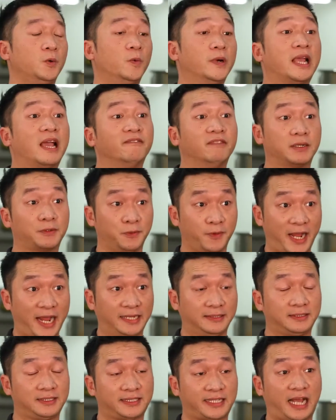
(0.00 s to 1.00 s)
We have a
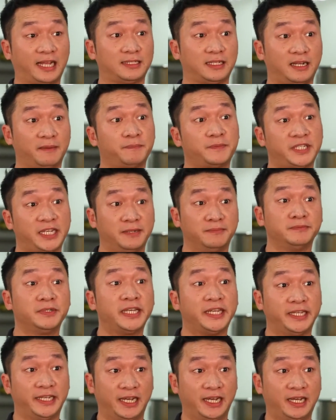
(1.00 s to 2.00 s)
great startup team
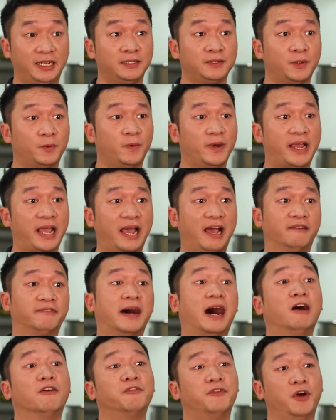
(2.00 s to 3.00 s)
here. We have
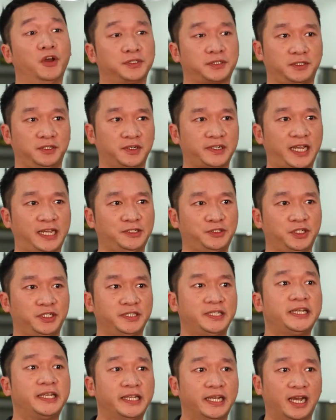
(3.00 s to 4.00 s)
our first
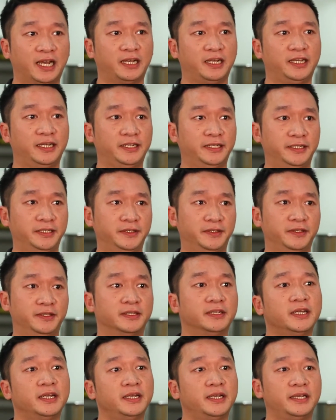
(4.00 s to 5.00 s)
location here
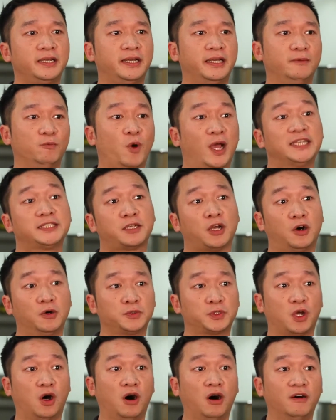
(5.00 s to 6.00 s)
in West
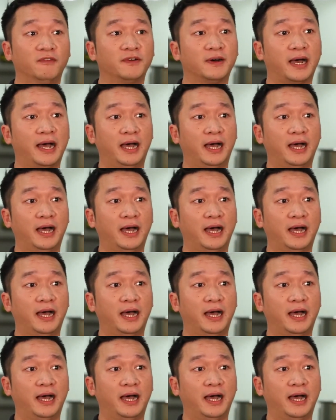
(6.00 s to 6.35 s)
Coast of